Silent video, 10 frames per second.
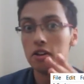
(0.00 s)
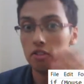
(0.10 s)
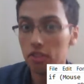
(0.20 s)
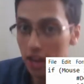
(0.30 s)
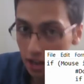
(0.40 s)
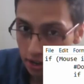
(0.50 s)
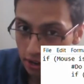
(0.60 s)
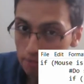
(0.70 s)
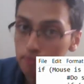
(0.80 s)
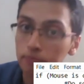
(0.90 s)

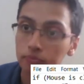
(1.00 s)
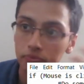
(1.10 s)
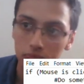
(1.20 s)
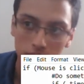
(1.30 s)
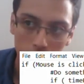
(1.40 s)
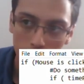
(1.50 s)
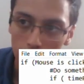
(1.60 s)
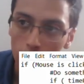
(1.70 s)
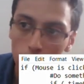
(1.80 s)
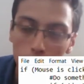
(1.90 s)
then
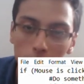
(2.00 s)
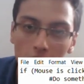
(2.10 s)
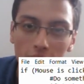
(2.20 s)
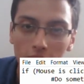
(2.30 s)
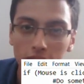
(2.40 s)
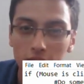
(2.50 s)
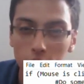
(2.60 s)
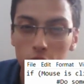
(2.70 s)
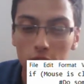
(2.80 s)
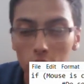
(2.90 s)
you put a
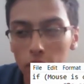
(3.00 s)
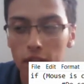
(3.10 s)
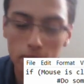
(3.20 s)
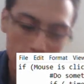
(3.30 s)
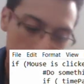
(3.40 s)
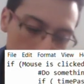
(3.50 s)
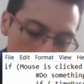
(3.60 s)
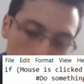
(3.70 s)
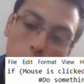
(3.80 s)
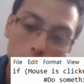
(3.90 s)
function that, okay,
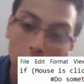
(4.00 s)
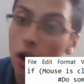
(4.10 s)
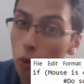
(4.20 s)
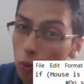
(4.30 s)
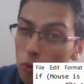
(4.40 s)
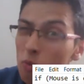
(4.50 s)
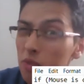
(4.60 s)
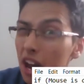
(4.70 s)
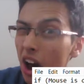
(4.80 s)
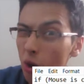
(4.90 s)
maybe now
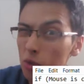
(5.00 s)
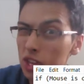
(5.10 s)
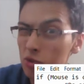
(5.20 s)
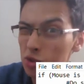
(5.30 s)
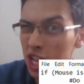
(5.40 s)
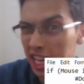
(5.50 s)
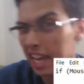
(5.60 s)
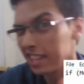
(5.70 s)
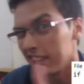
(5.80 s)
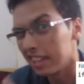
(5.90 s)
the user
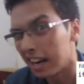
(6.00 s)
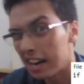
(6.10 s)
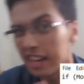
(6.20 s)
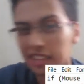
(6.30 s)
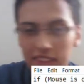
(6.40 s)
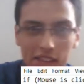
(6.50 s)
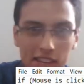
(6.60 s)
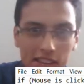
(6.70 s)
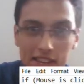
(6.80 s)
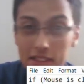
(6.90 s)
can drag
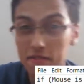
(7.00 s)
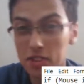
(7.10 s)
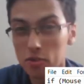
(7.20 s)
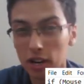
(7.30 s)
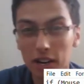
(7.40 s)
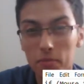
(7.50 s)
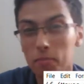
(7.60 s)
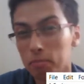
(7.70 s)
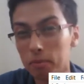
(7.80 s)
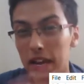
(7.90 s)
the video clip
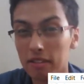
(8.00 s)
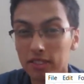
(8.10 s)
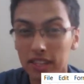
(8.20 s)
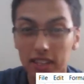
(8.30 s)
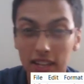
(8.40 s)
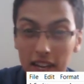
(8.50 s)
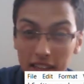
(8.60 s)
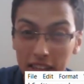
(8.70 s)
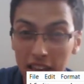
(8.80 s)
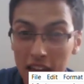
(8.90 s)
left and
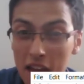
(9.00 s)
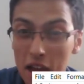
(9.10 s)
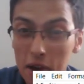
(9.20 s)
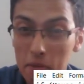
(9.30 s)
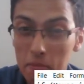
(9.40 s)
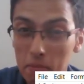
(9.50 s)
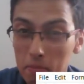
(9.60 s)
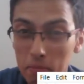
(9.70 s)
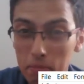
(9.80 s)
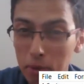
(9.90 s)
right.
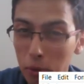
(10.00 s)
But